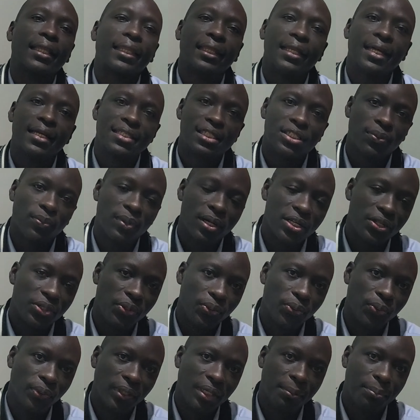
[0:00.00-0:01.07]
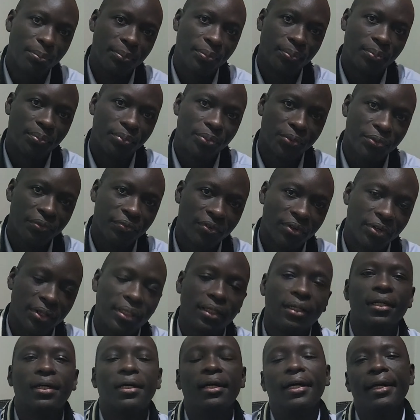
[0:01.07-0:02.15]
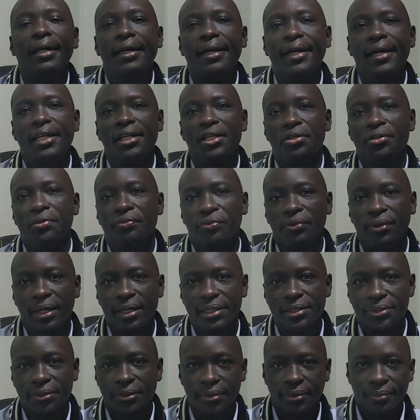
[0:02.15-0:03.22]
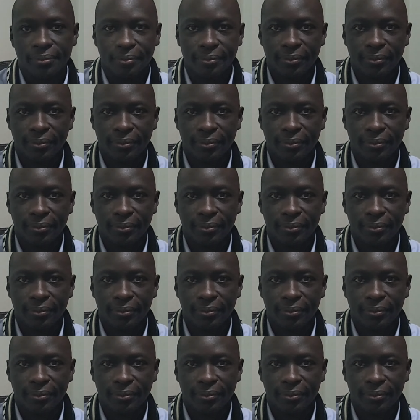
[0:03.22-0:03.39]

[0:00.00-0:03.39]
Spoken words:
that's the one you improve on and you focus on.